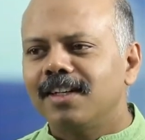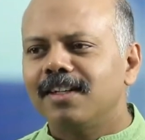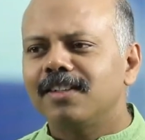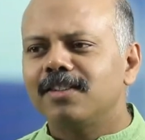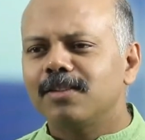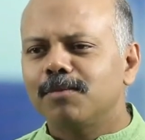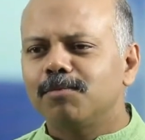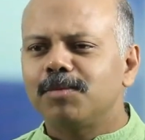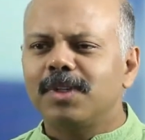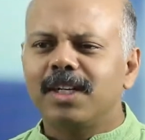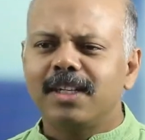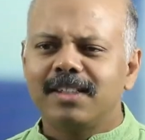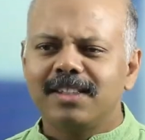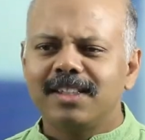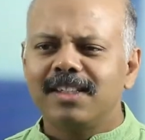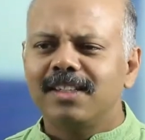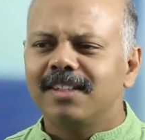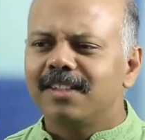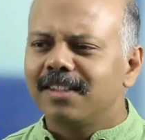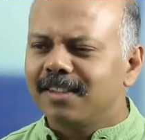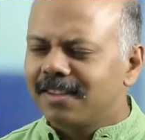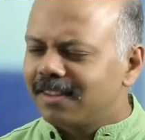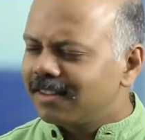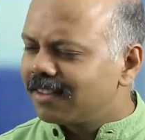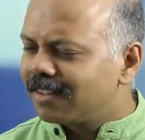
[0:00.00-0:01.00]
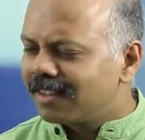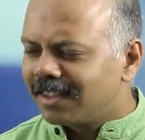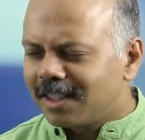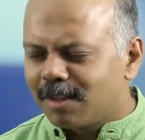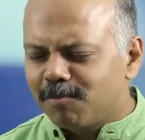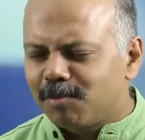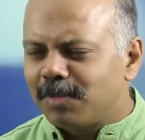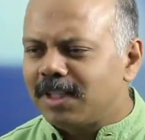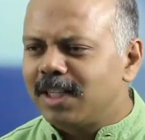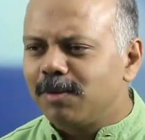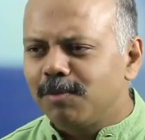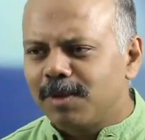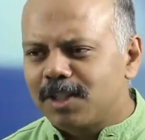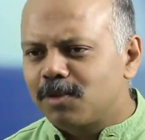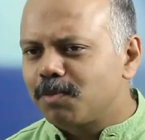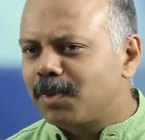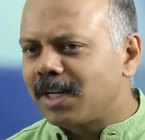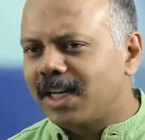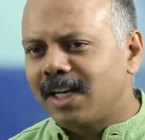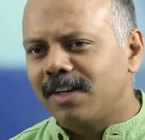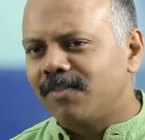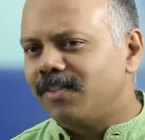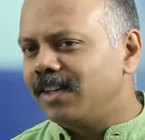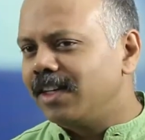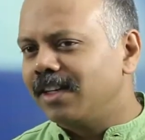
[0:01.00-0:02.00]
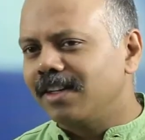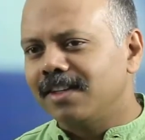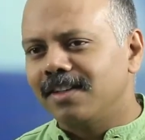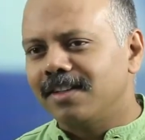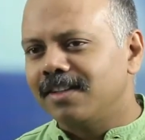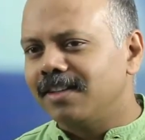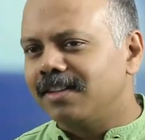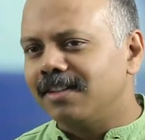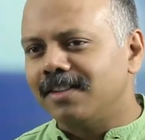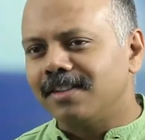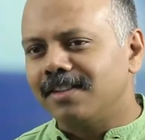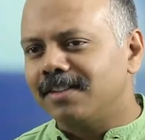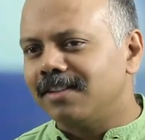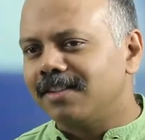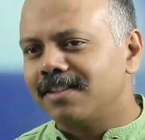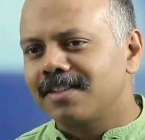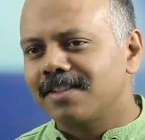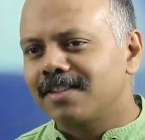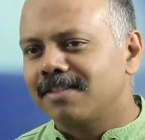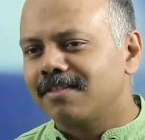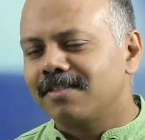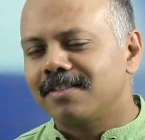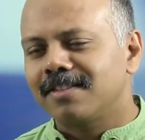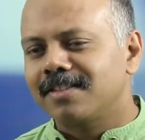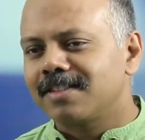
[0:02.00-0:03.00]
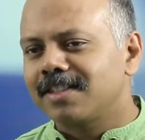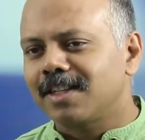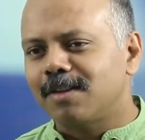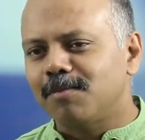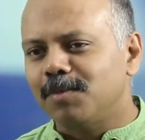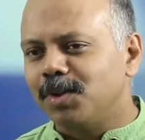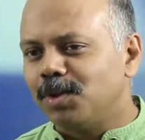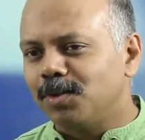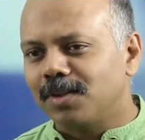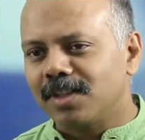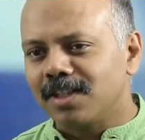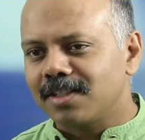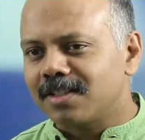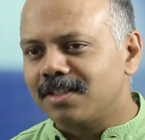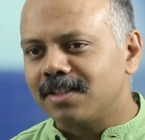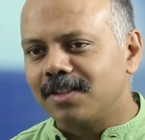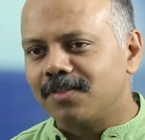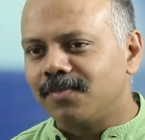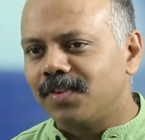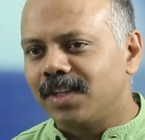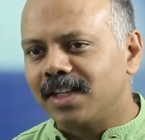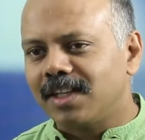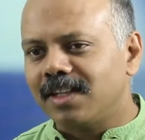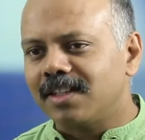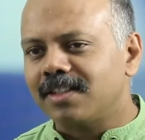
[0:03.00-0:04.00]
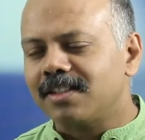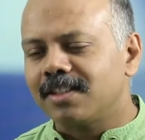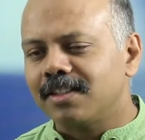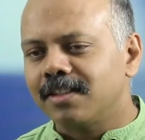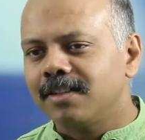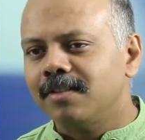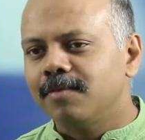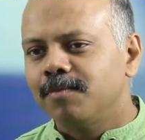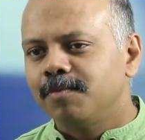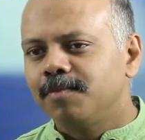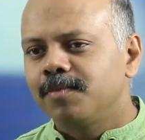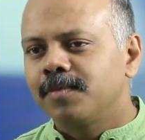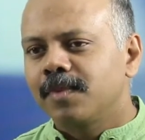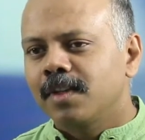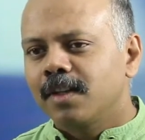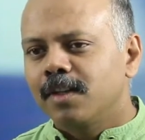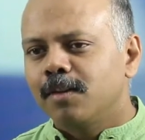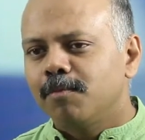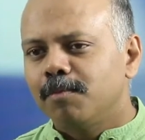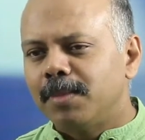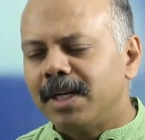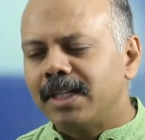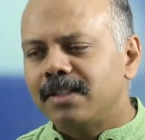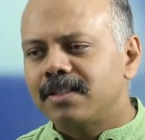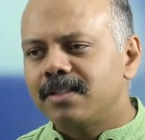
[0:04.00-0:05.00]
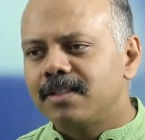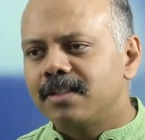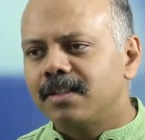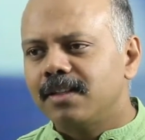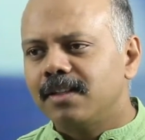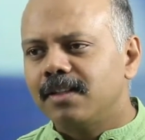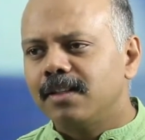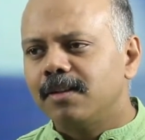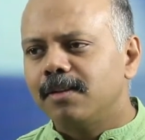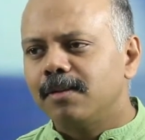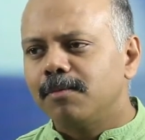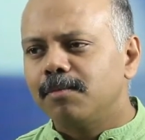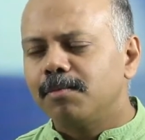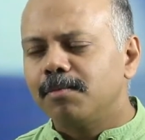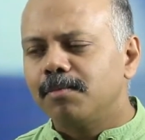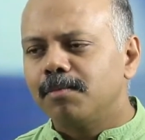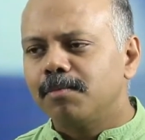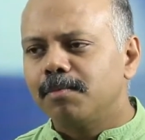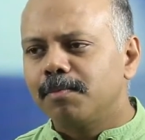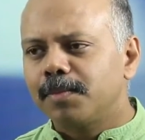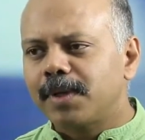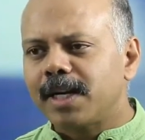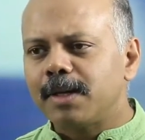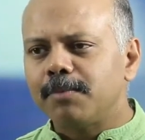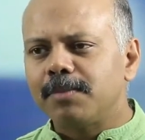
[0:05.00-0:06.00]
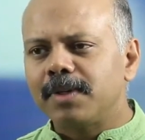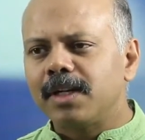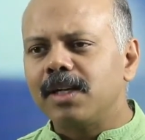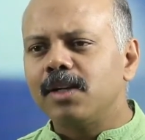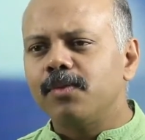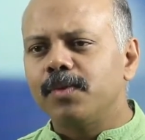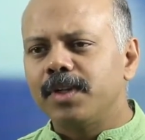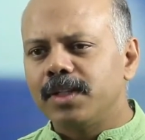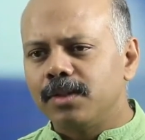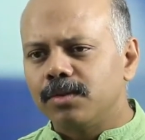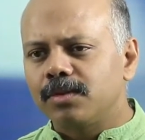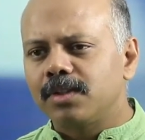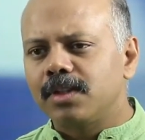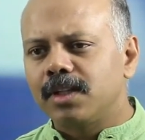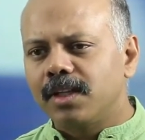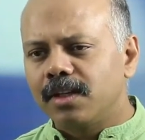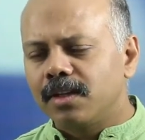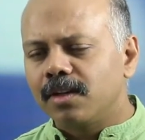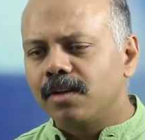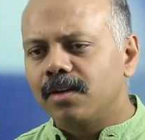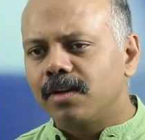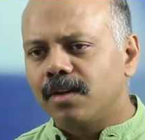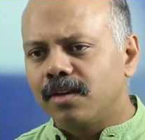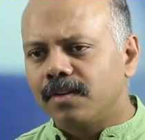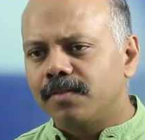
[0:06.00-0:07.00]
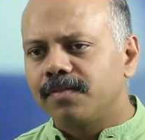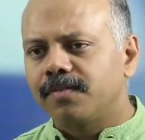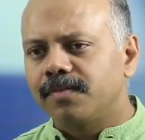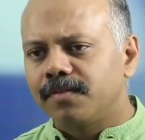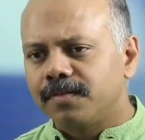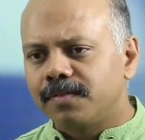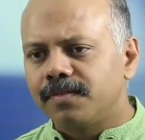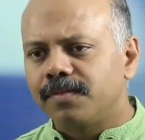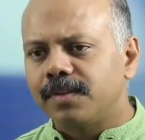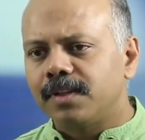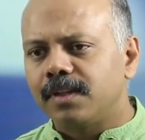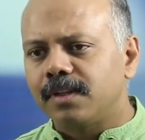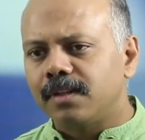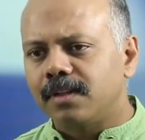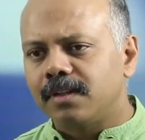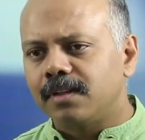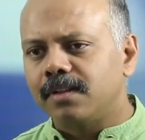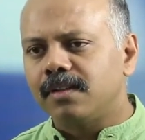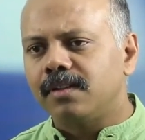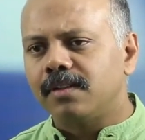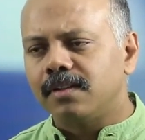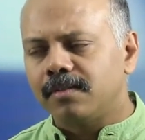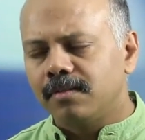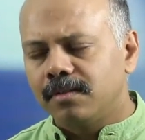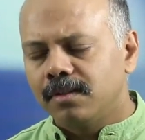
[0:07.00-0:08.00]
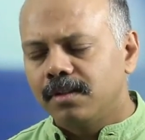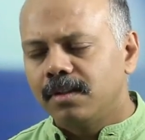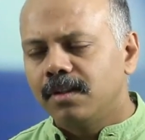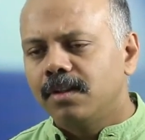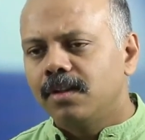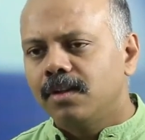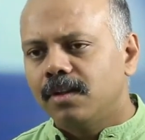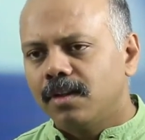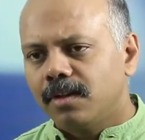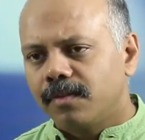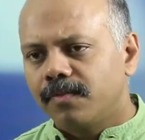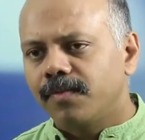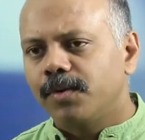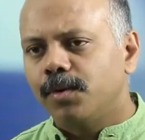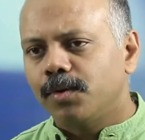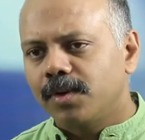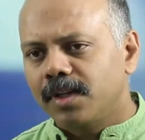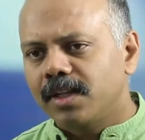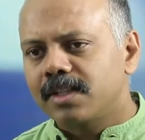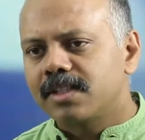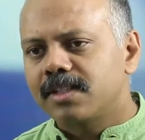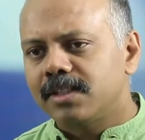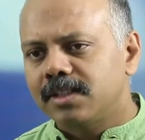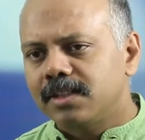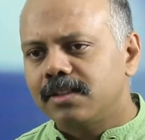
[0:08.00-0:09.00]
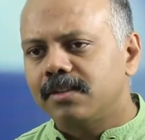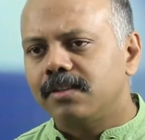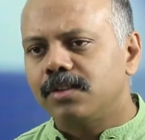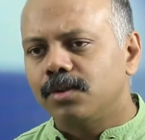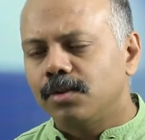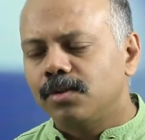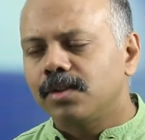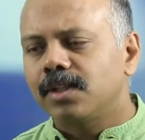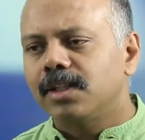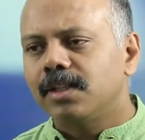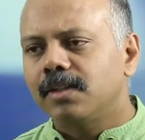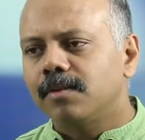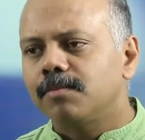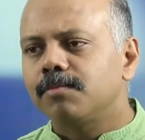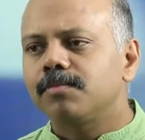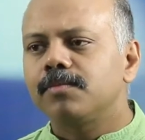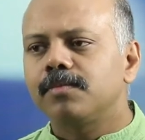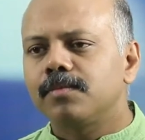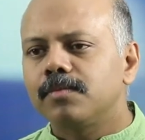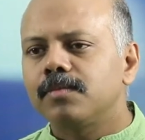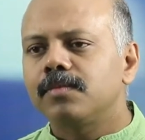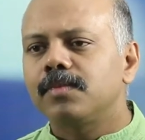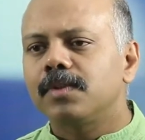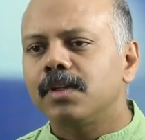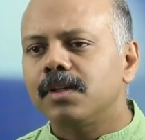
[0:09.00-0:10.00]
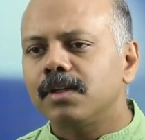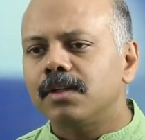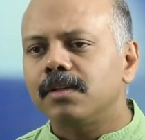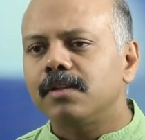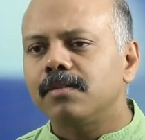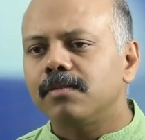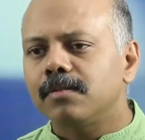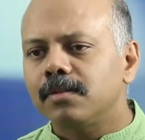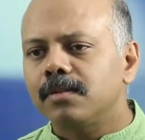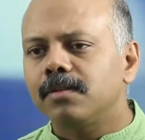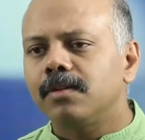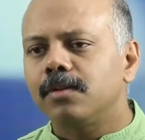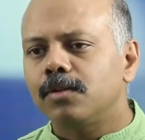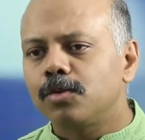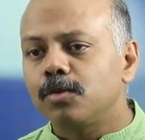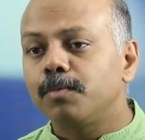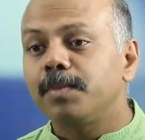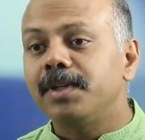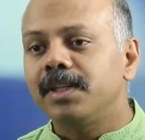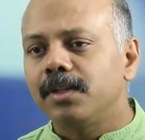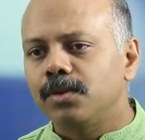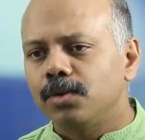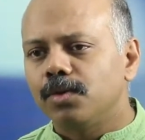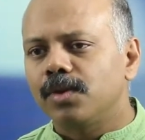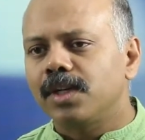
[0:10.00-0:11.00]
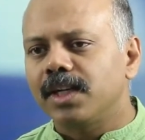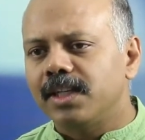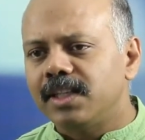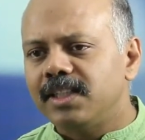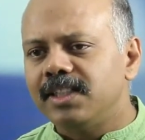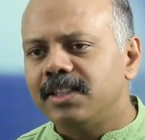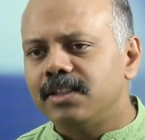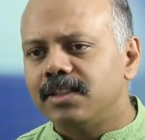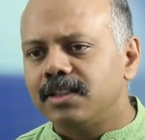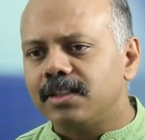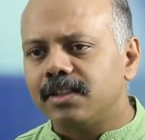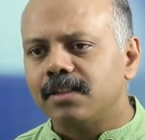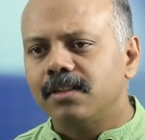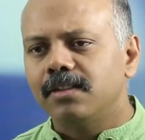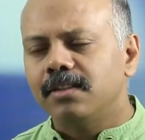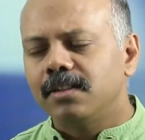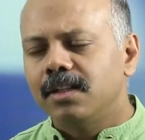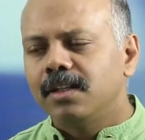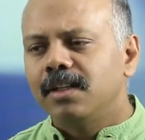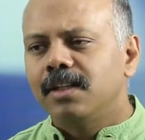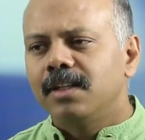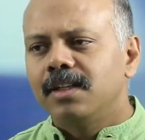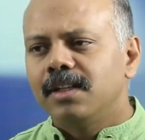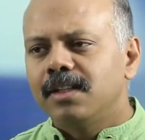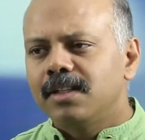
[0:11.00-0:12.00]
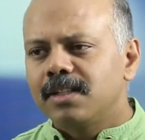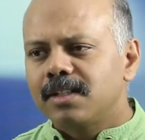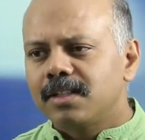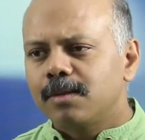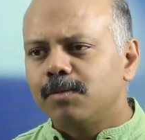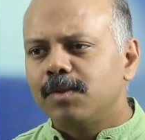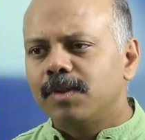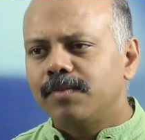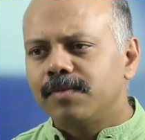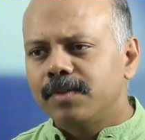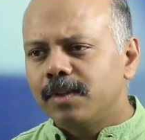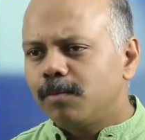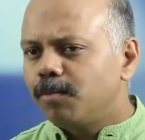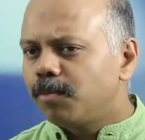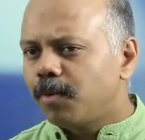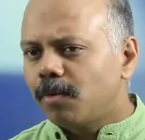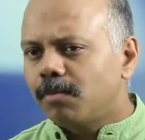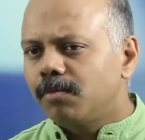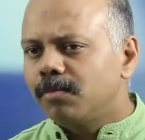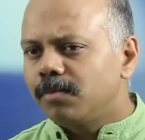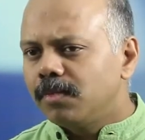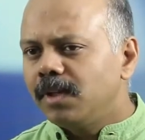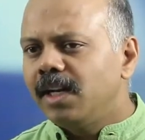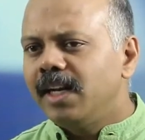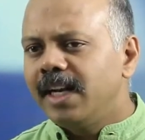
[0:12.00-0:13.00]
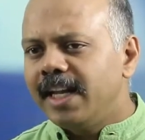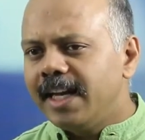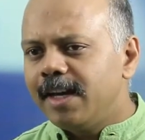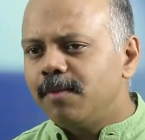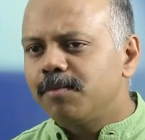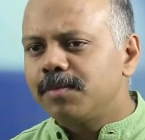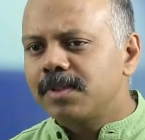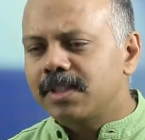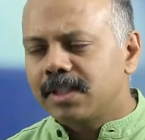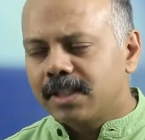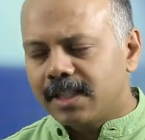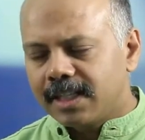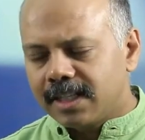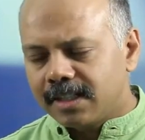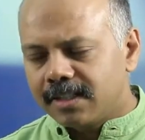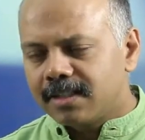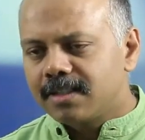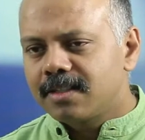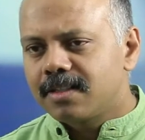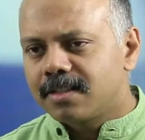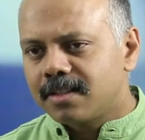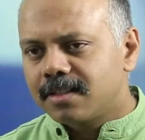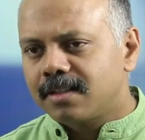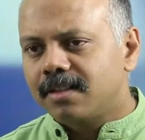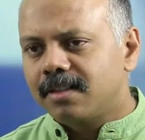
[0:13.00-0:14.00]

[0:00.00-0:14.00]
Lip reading: So I think he must be having some yoga certification. But primarily when you think of yoga, to be a yoga teacher, some of the names that